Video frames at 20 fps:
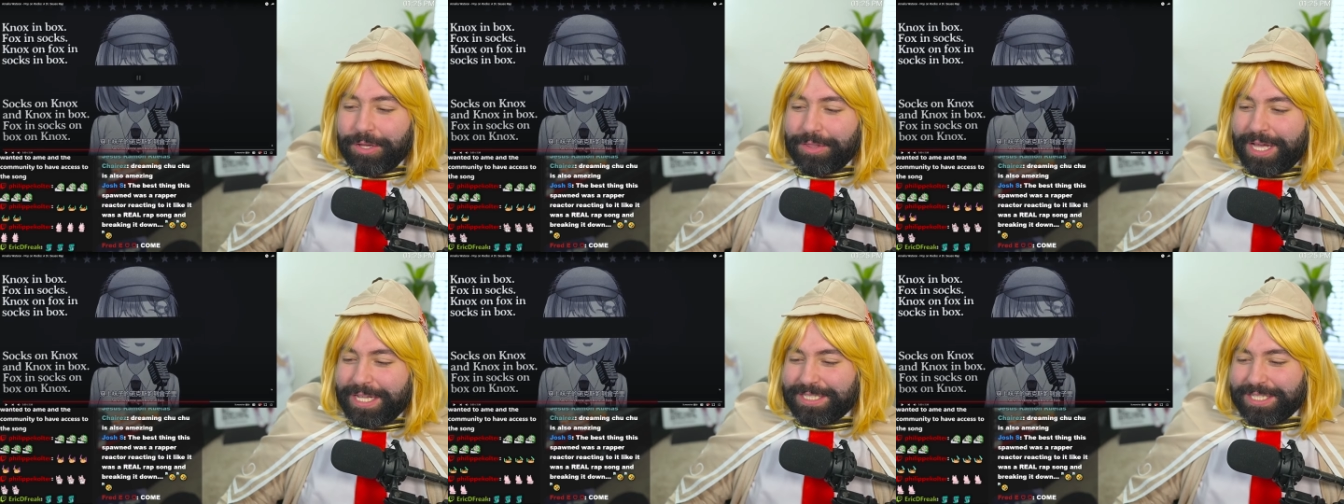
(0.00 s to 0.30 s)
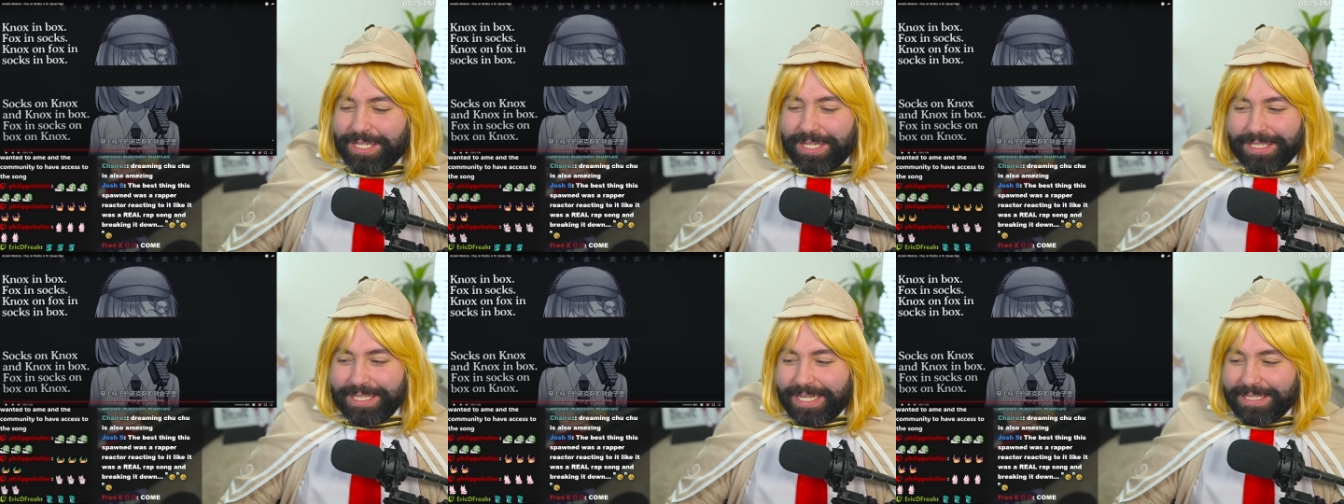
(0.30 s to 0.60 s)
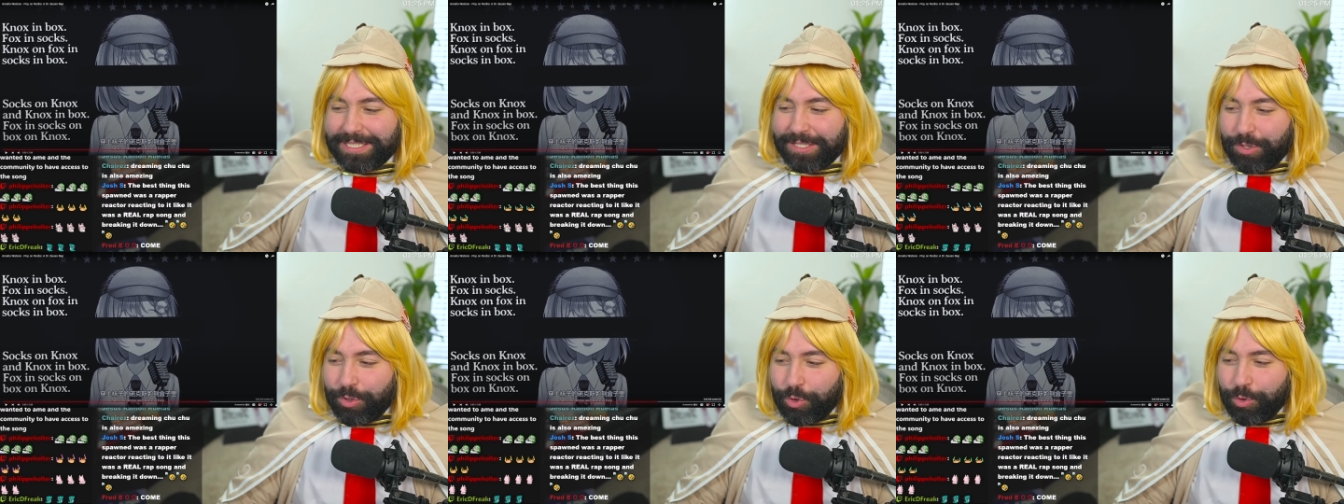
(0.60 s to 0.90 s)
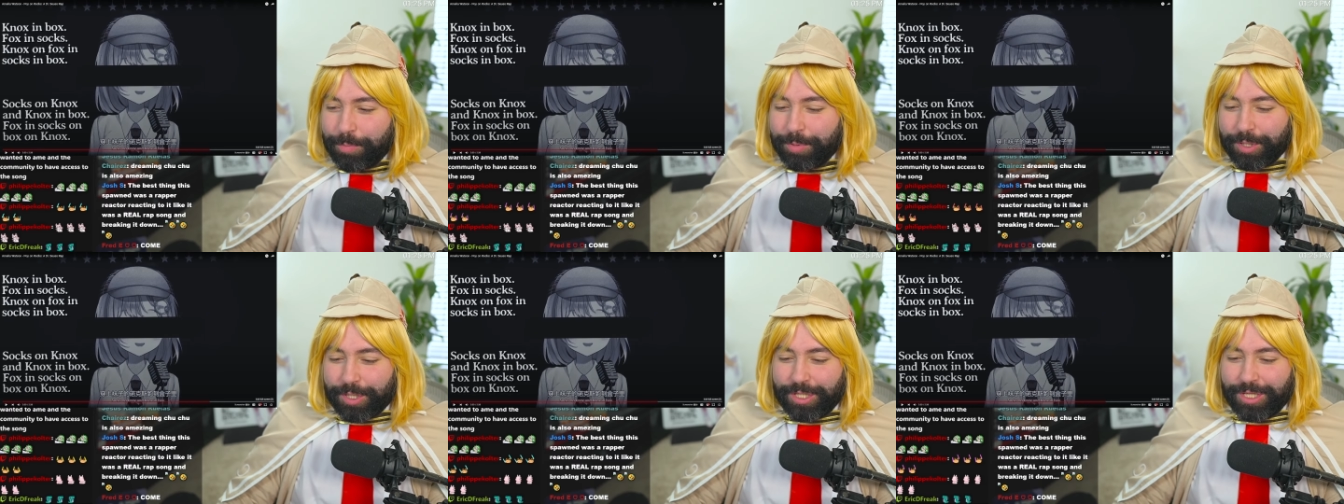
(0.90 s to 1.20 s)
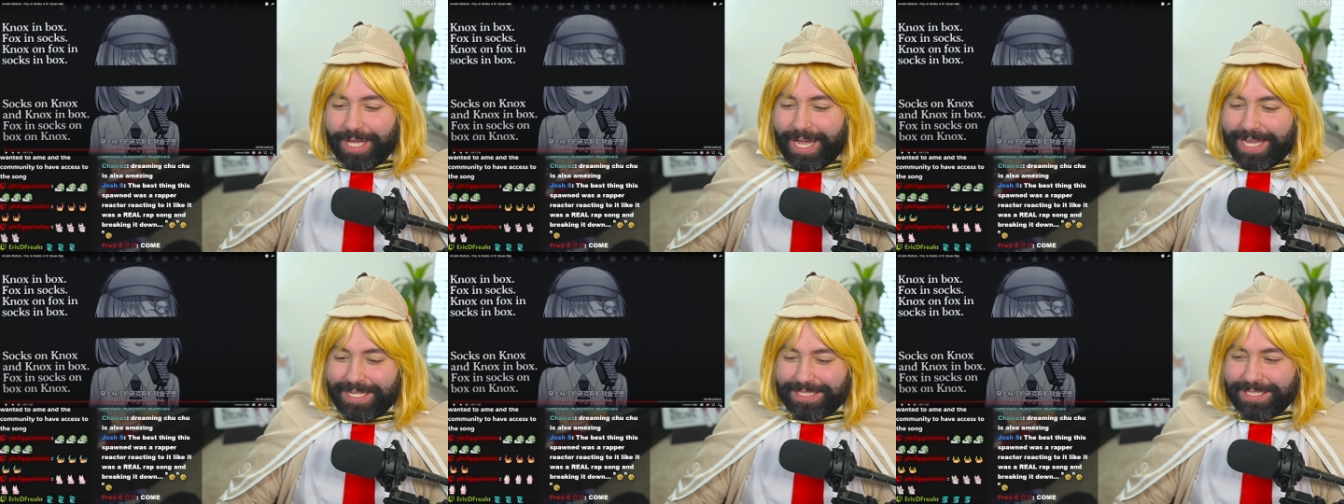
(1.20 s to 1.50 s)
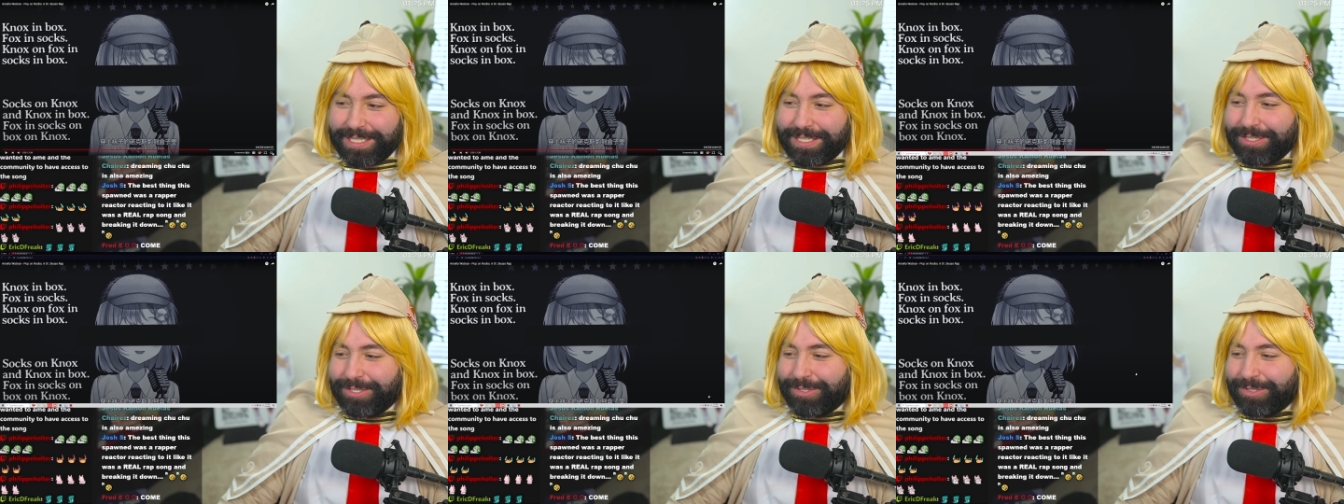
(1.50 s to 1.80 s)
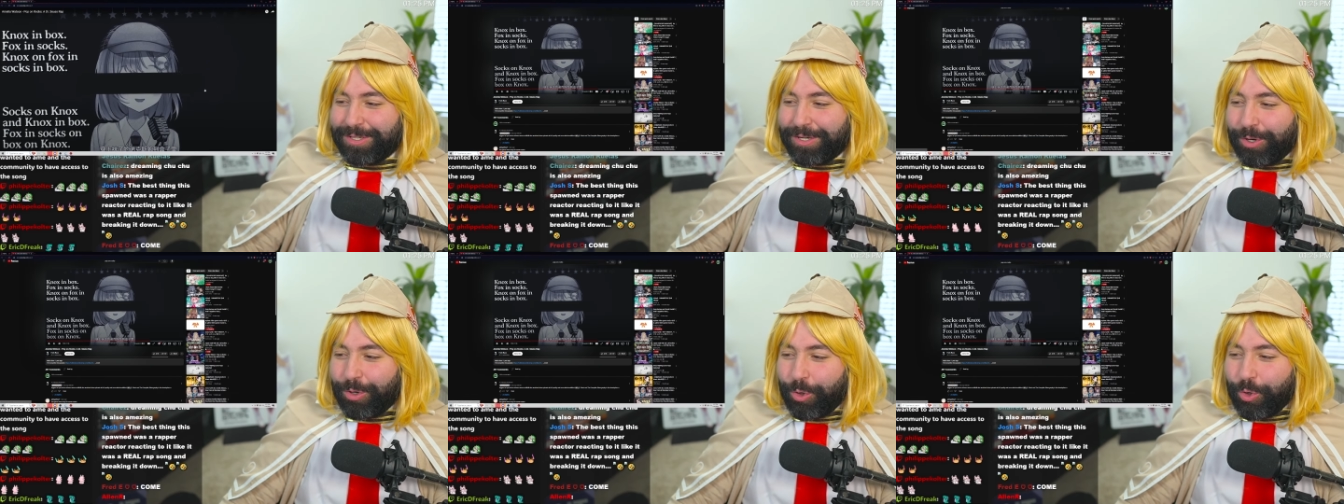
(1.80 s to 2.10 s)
that's a that's an uber classic, dude.